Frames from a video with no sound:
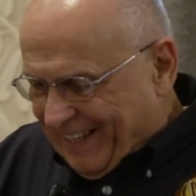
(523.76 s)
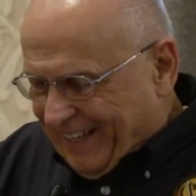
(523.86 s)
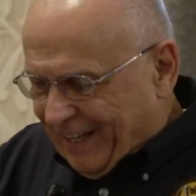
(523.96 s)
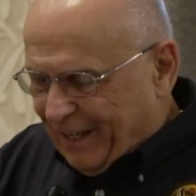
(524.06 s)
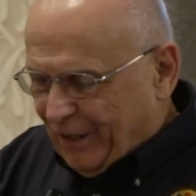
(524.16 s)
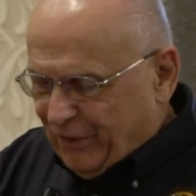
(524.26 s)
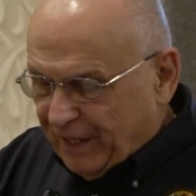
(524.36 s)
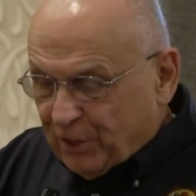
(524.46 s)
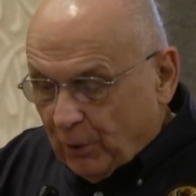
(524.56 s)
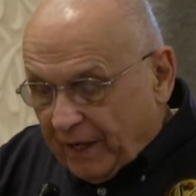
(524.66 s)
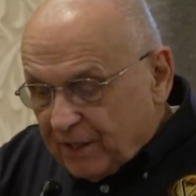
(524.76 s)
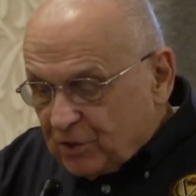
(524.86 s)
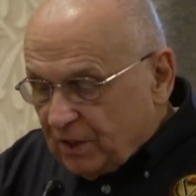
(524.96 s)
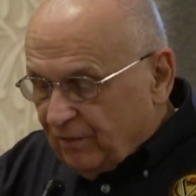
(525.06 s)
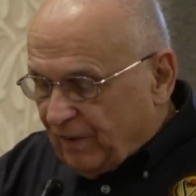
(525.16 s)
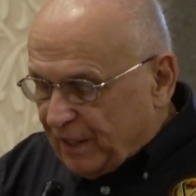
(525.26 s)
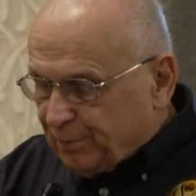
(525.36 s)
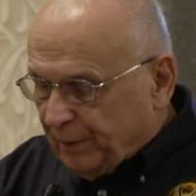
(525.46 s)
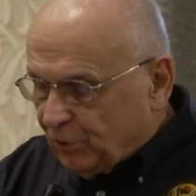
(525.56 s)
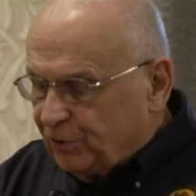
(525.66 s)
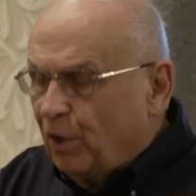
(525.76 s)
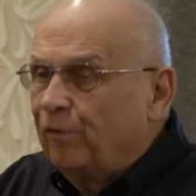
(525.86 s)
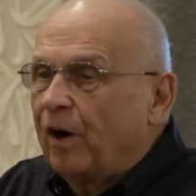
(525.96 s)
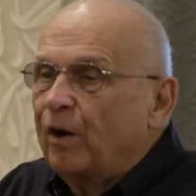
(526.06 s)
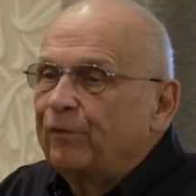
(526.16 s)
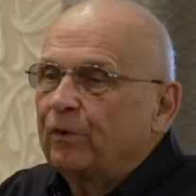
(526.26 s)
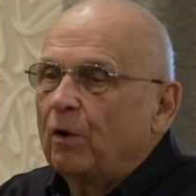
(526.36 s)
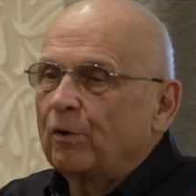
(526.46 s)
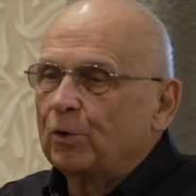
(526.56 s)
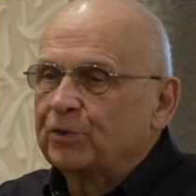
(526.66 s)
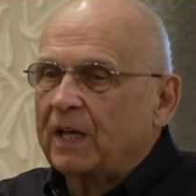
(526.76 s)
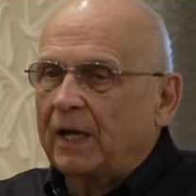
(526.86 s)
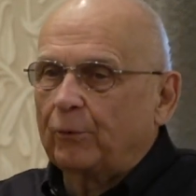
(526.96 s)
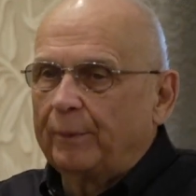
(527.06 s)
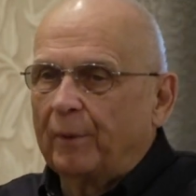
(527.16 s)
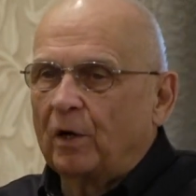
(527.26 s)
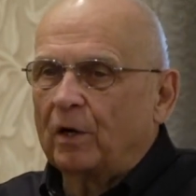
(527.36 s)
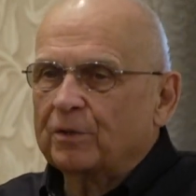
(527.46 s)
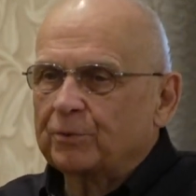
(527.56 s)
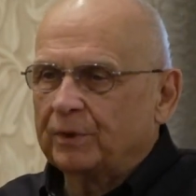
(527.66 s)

No. Thank you, Angie and Vice Mayor Stovall, for all those kind remarks.